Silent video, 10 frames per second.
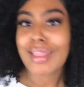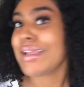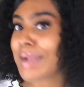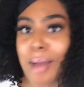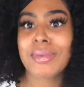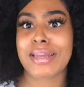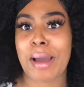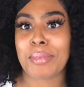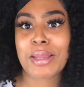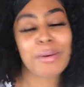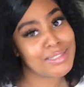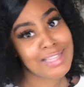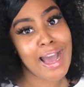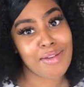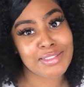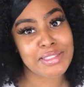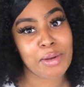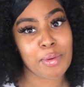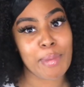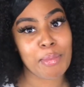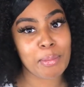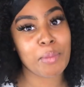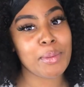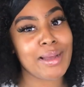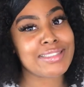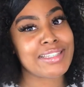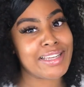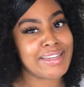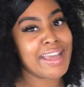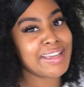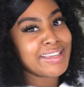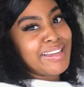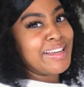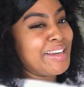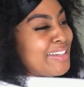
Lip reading: comment it down below, because I obviously don't remember, but we about to get naked in here.